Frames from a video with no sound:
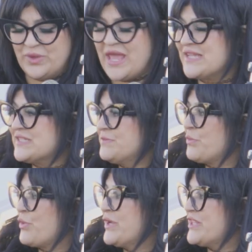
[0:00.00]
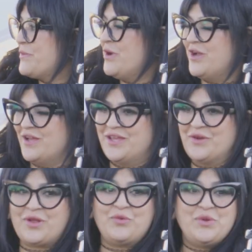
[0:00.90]
We asked him to bring them, huh?
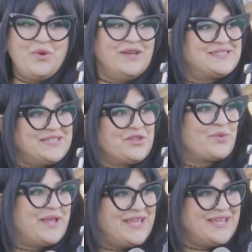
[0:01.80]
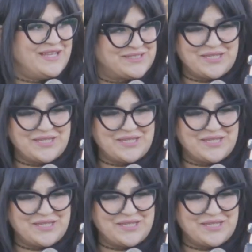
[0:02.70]
Oh, we want to see the rings.